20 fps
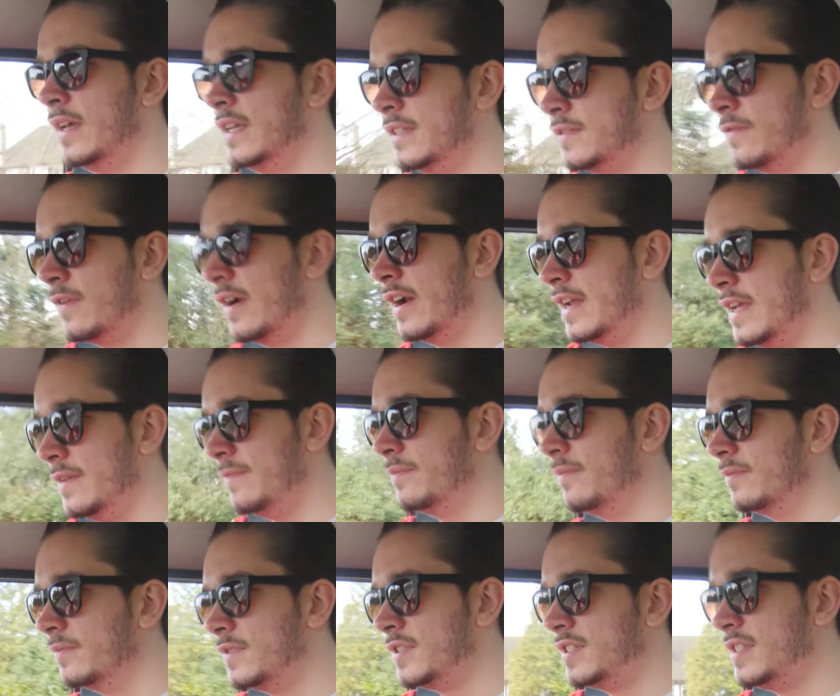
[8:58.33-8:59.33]
It's very
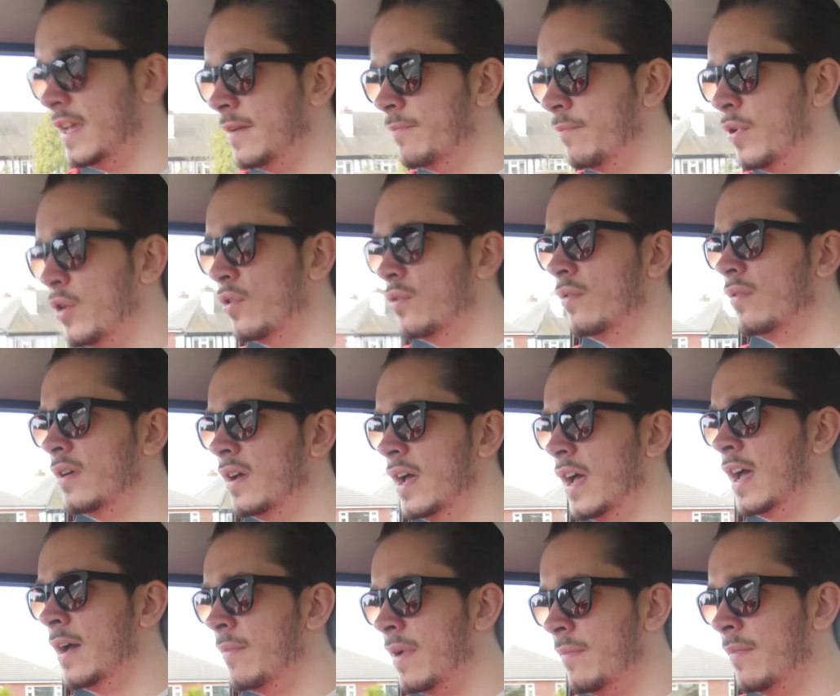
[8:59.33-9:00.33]
simple.
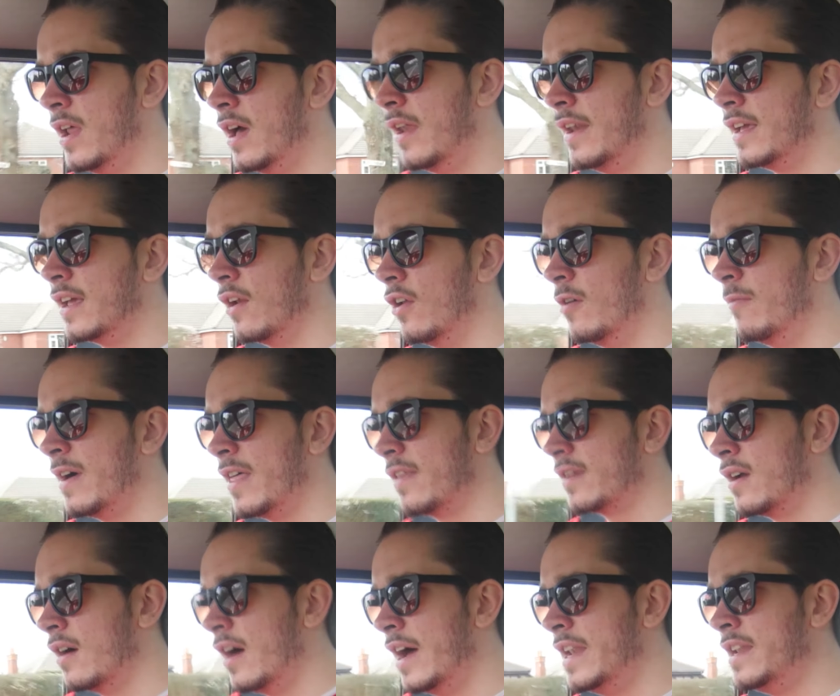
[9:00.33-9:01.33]
I'm learning a lot
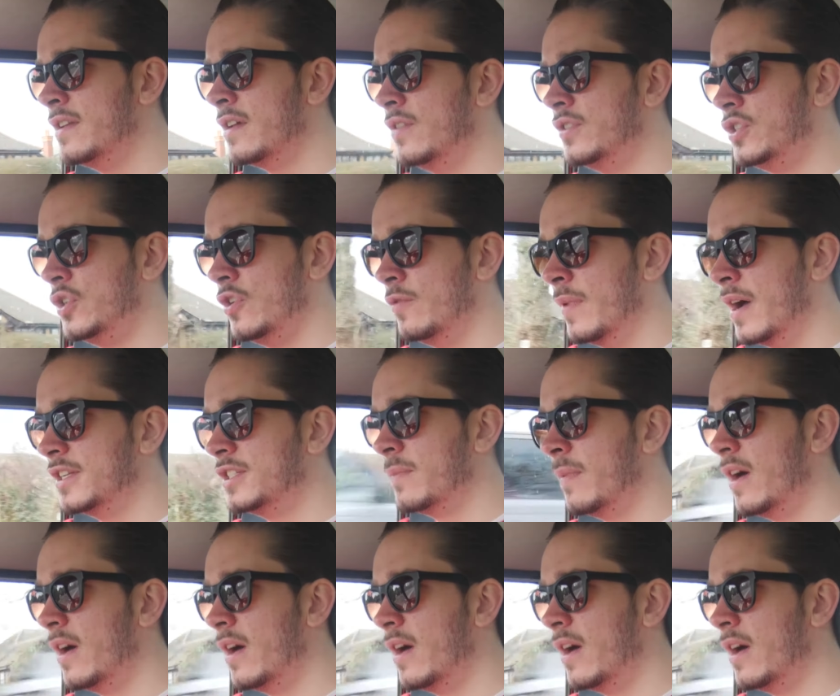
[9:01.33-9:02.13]
about the car. I didn't know too much